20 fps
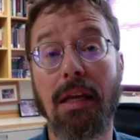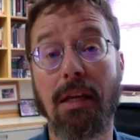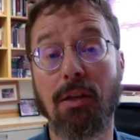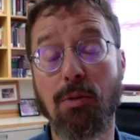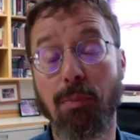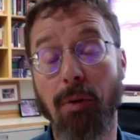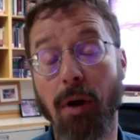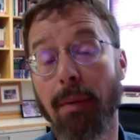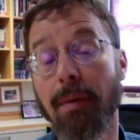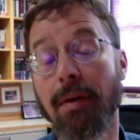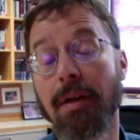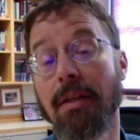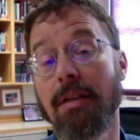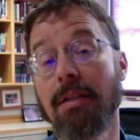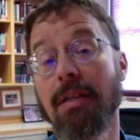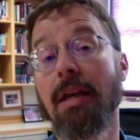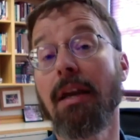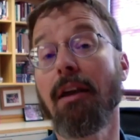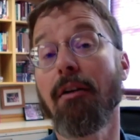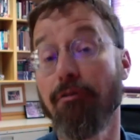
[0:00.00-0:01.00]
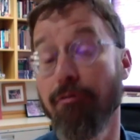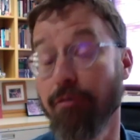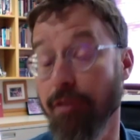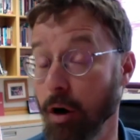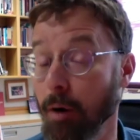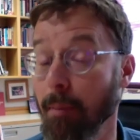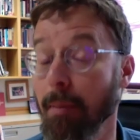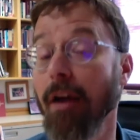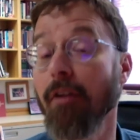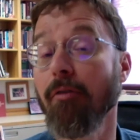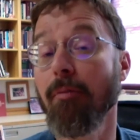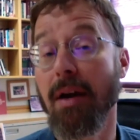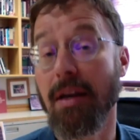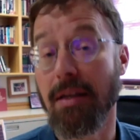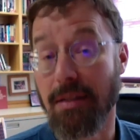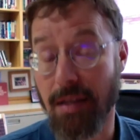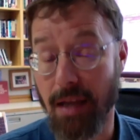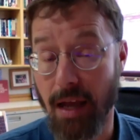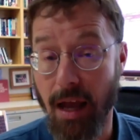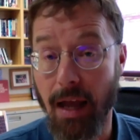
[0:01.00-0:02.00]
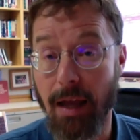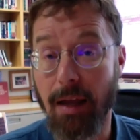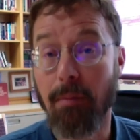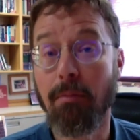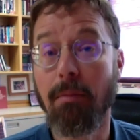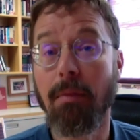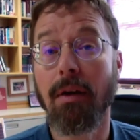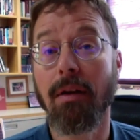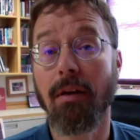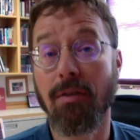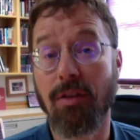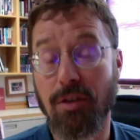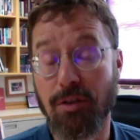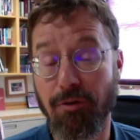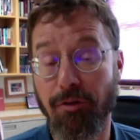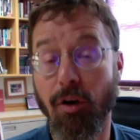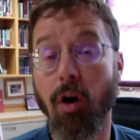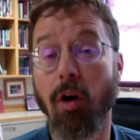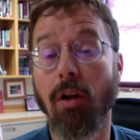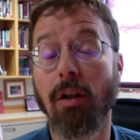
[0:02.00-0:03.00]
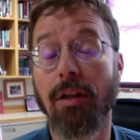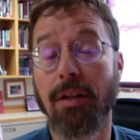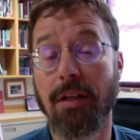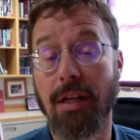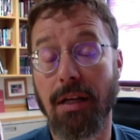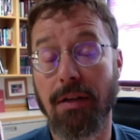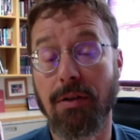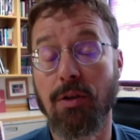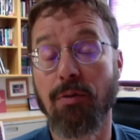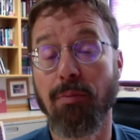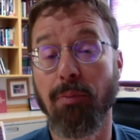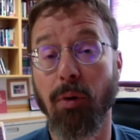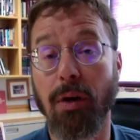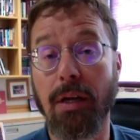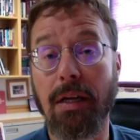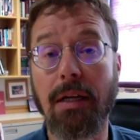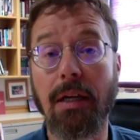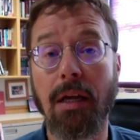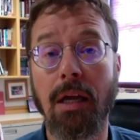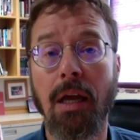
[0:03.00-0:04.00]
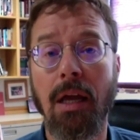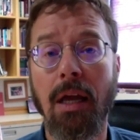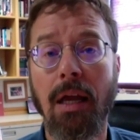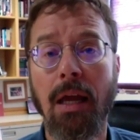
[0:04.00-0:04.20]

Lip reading: It's probably going to take a fair amount of my time this fall and next spring.